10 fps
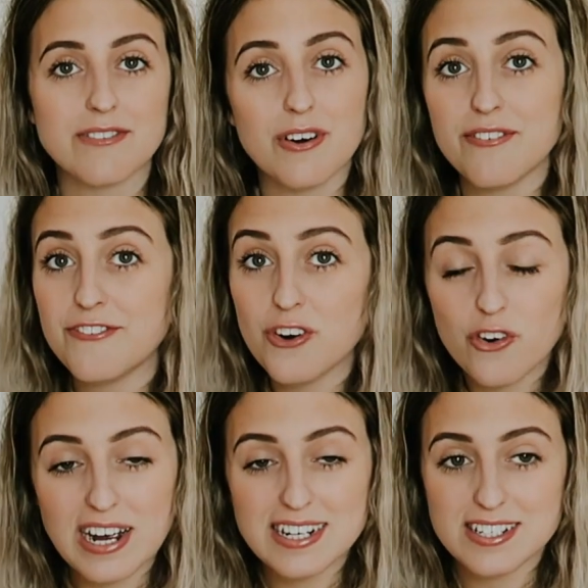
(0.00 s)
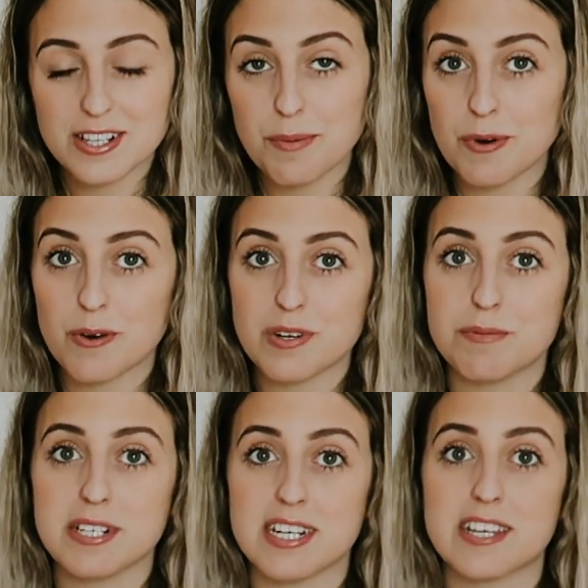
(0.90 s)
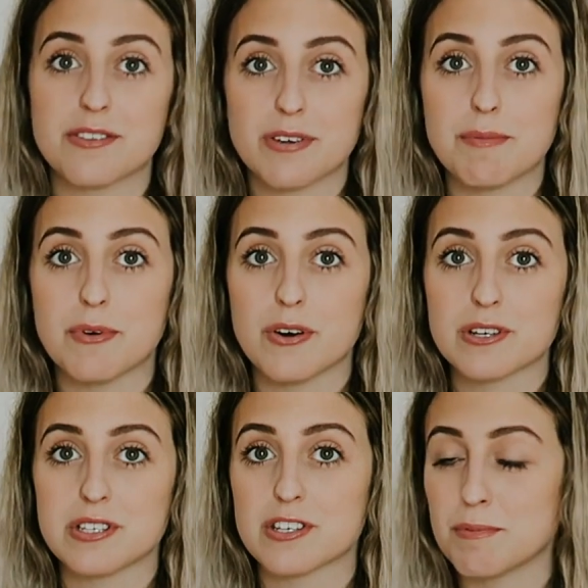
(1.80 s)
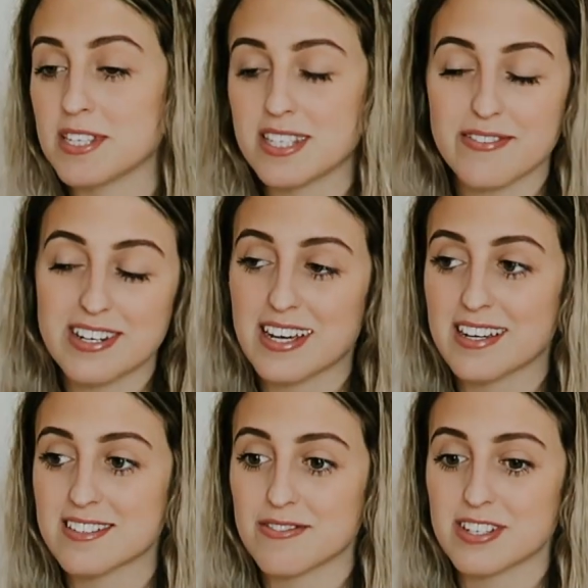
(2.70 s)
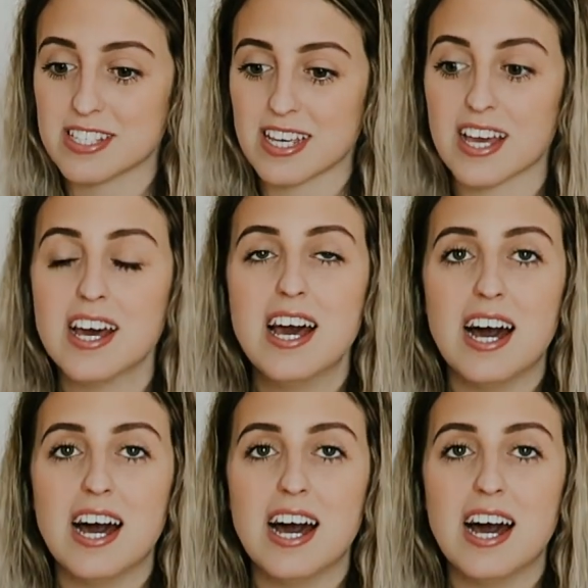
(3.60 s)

I've got four ideas on the board, which means I need three more because it's going to be seven days, obviously.